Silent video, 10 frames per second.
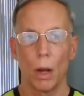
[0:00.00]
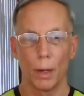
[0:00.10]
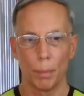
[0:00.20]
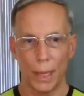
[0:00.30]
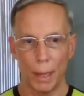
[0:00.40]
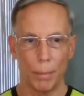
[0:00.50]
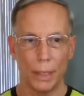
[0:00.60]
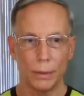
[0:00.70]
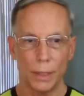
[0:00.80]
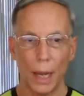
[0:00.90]
on a
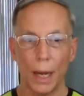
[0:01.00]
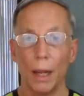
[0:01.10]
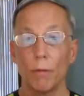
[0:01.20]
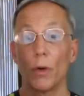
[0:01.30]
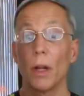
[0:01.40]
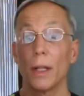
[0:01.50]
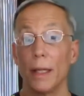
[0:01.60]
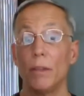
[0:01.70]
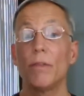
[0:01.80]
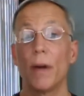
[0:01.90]
plant-based diet for at
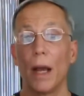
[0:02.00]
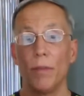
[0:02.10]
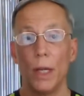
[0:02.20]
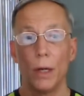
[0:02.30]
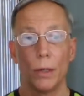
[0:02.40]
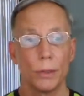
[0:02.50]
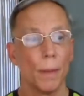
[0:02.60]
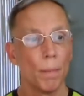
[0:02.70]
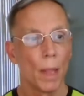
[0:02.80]
least five years.